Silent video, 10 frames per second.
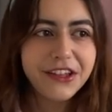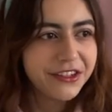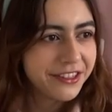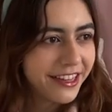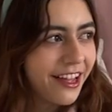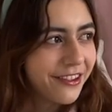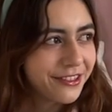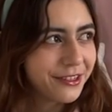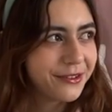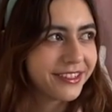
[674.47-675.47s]
So that
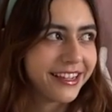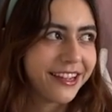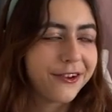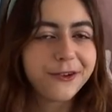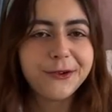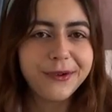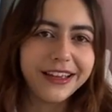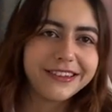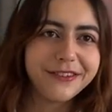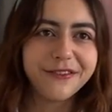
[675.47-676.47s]
also was like a cool
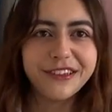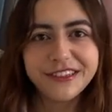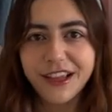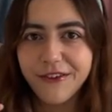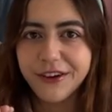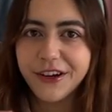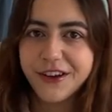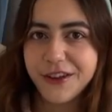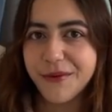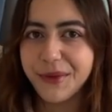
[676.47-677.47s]
way to discover
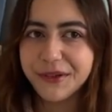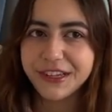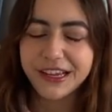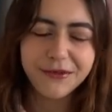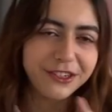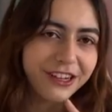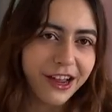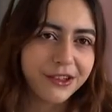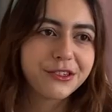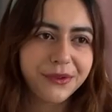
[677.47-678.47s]
new music, which I
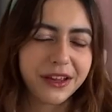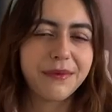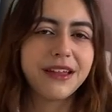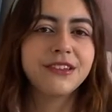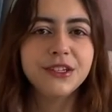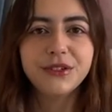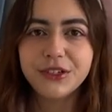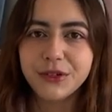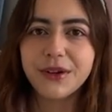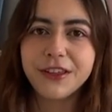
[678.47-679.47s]
also recommend you
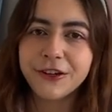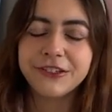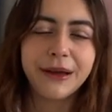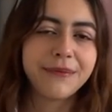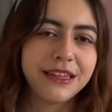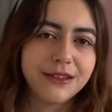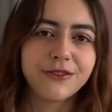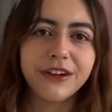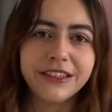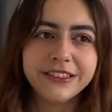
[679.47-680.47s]
do with your Japanese
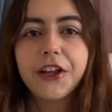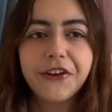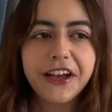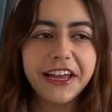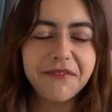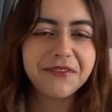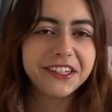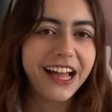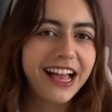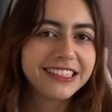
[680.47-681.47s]
friends. Okay, the
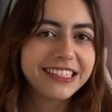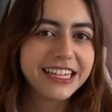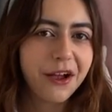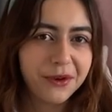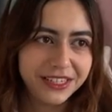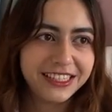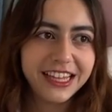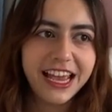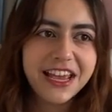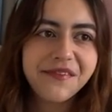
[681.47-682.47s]
last thing I want to
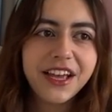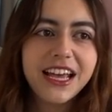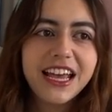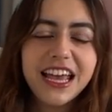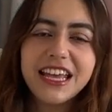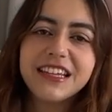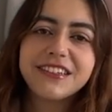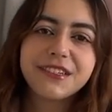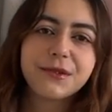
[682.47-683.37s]
say is